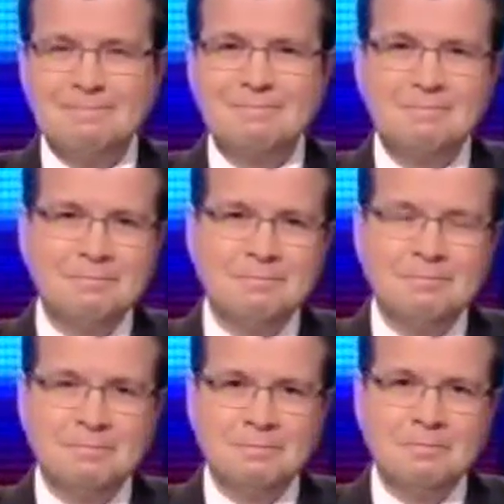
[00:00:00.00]

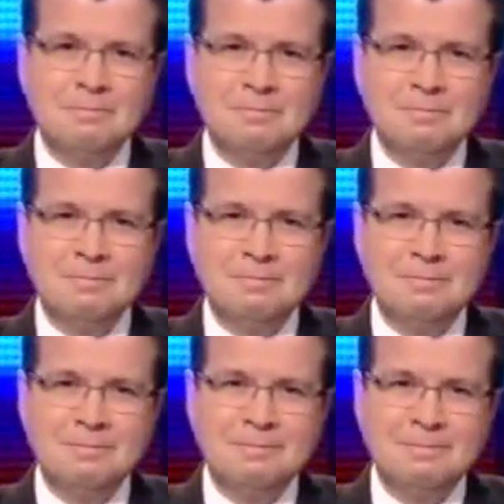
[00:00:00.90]

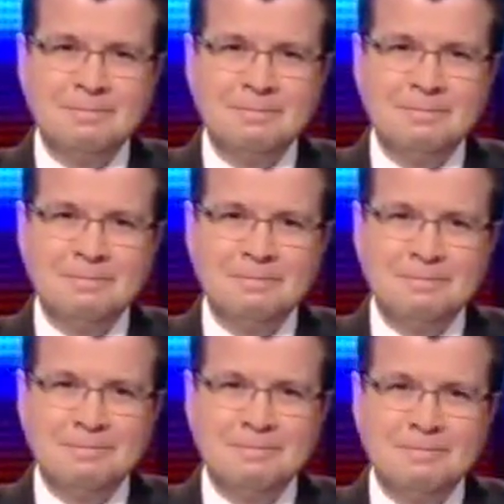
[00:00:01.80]

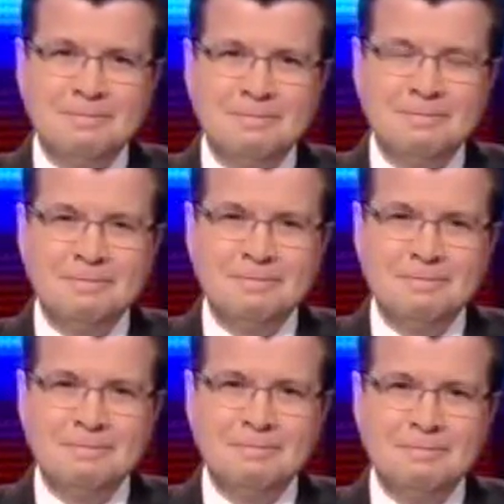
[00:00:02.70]

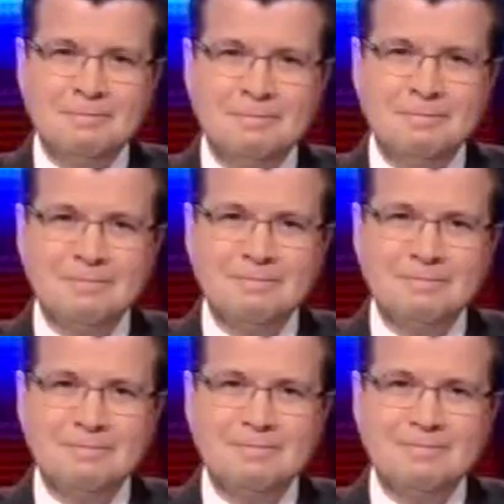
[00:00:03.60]

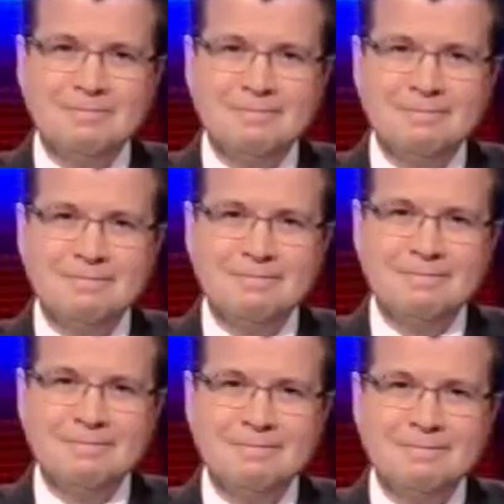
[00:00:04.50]

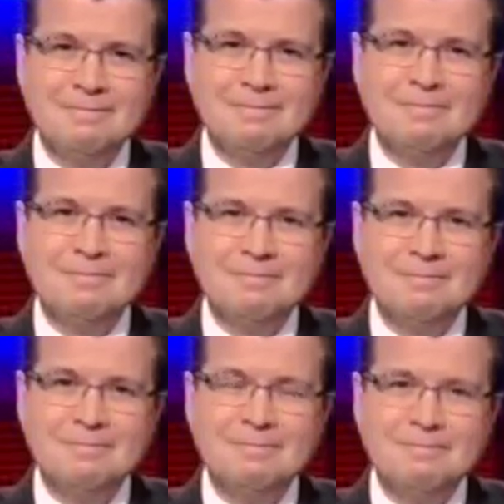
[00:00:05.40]

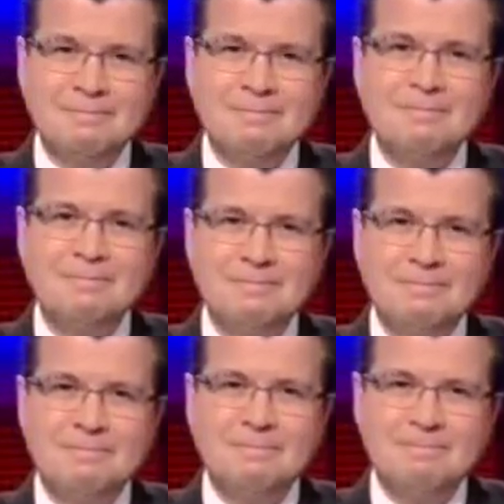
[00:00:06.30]

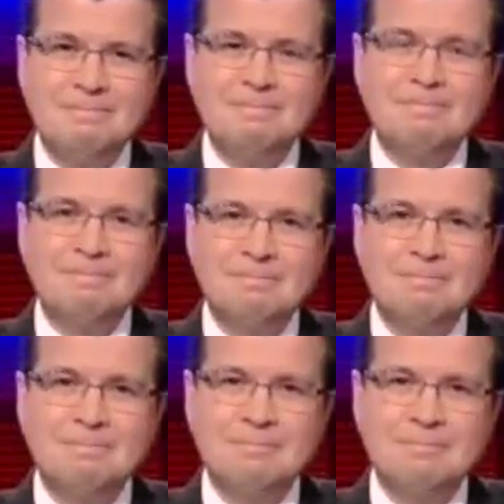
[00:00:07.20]
[no speech]